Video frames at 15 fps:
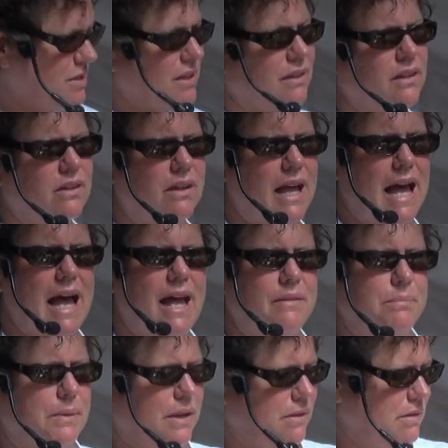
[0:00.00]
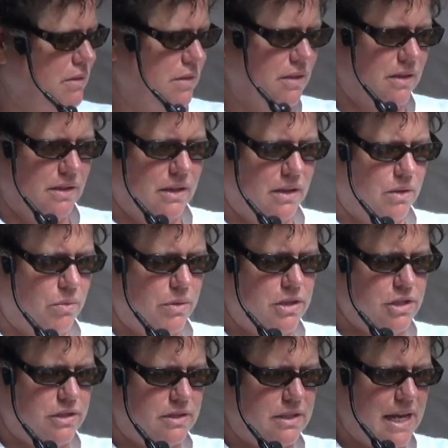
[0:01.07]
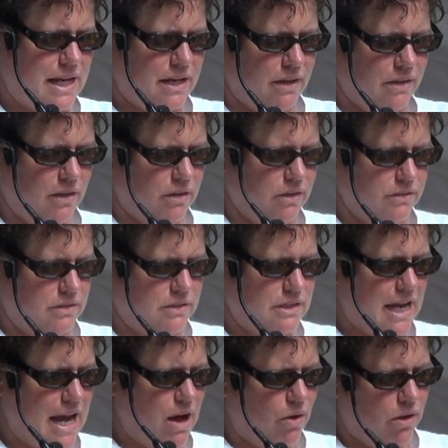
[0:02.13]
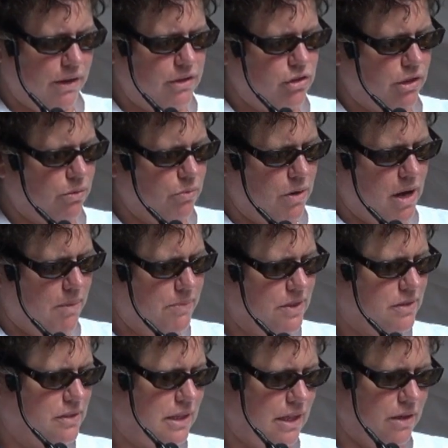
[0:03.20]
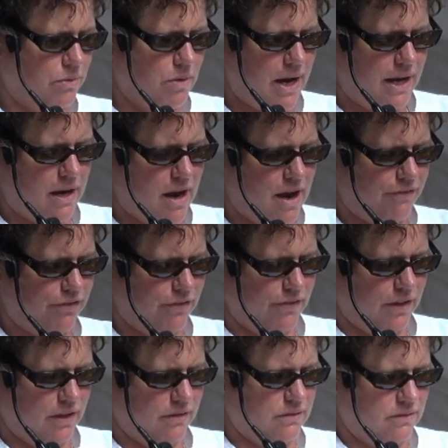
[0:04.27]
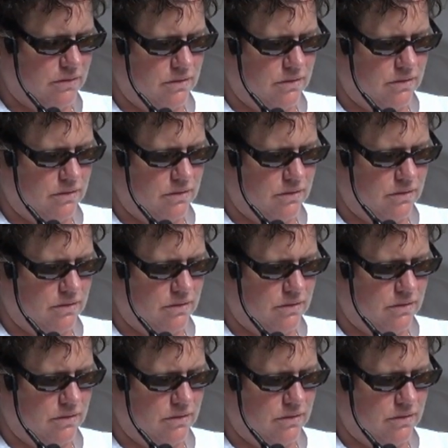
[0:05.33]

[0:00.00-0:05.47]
It's a little hot, but you just take a little towel and you can rub the skin right off of it.